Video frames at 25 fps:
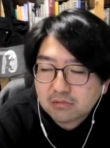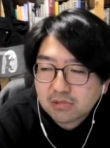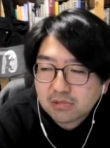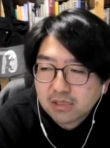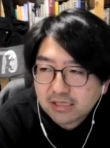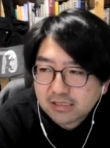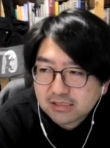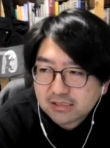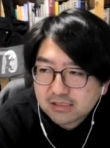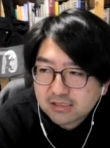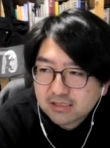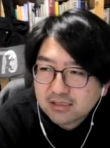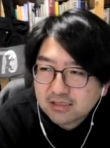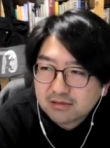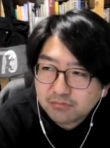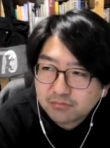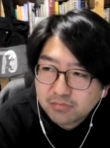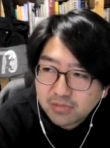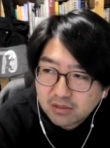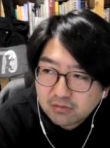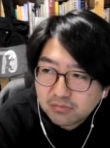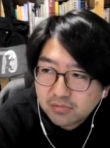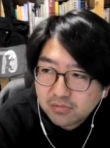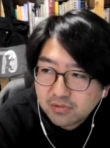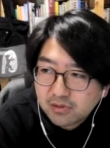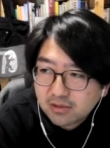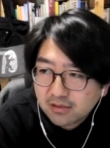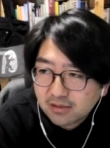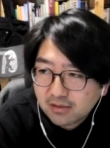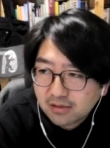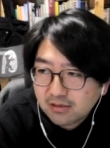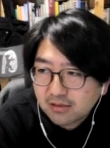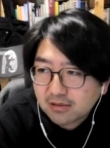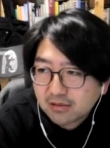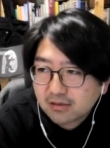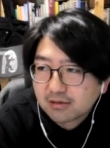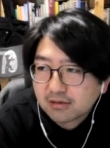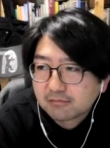I think
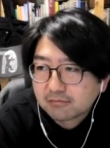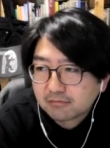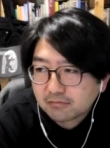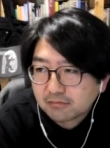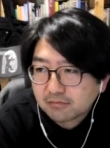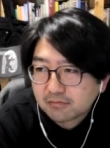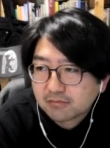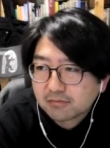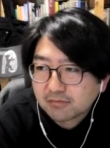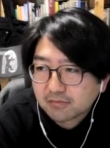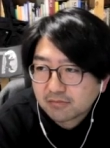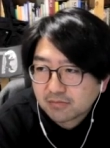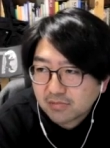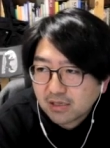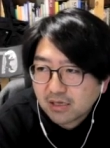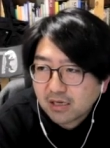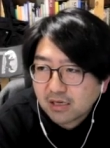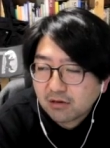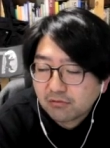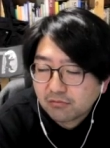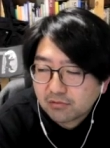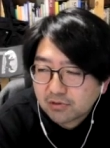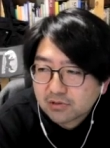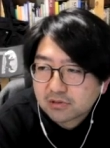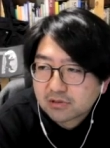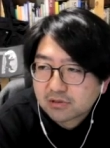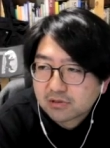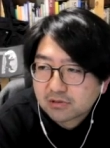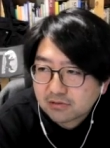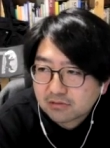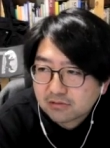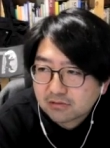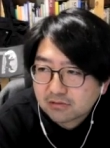maybe I was